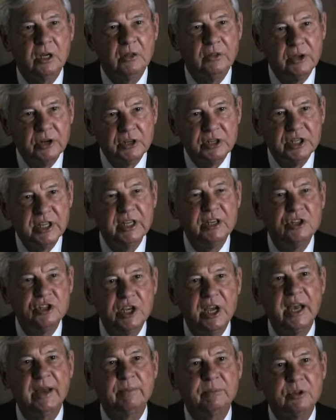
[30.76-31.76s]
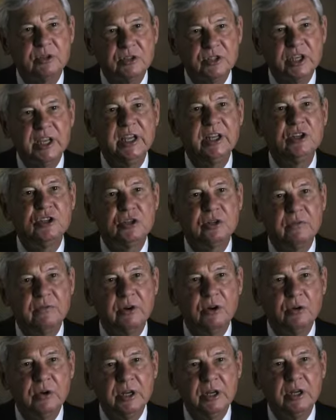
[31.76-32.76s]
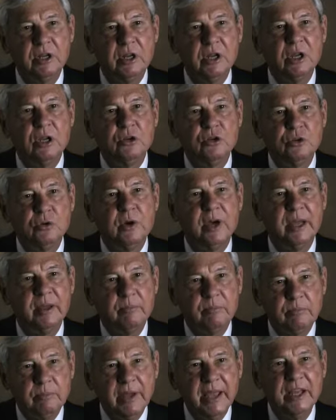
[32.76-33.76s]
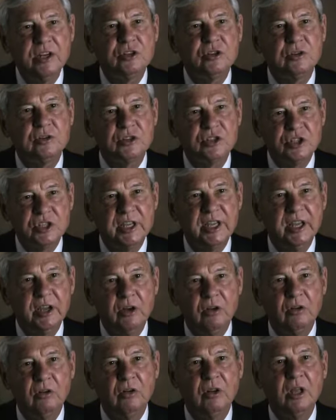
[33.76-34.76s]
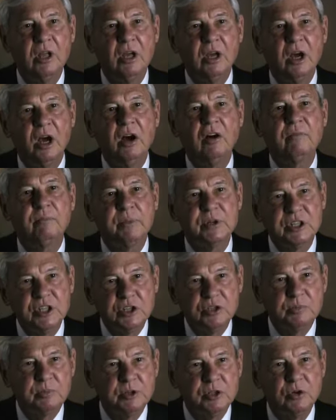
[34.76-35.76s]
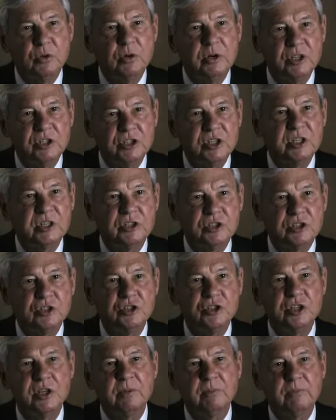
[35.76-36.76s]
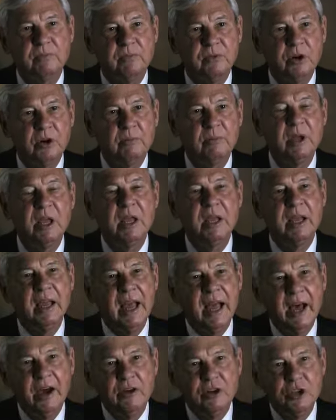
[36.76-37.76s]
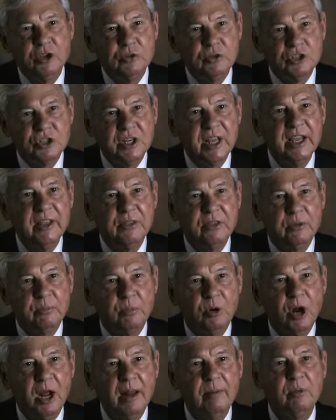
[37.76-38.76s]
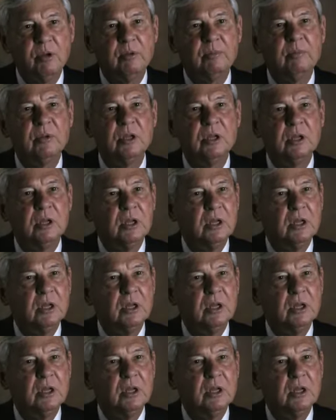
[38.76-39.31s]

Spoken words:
There are 10 chapters, each devoted to a major skill of participatory citizenship, from how do you state the problem,